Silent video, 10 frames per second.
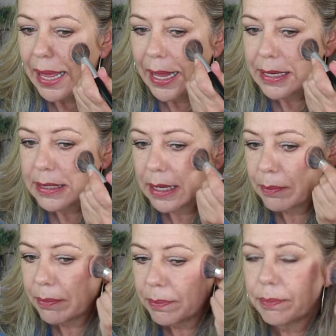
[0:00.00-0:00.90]
and
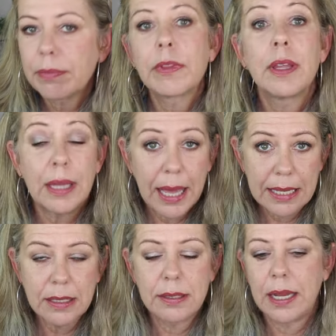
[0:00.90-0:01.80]
um,
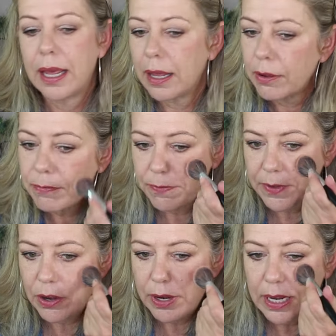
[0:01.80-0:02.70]
as I say
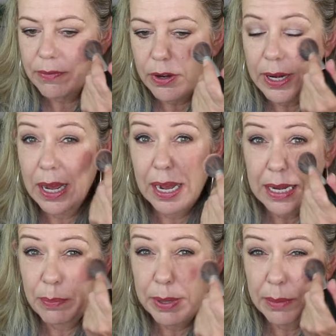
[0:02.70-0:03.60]
very very
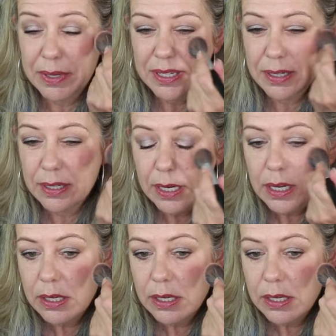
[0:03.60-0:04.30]
highly pigmented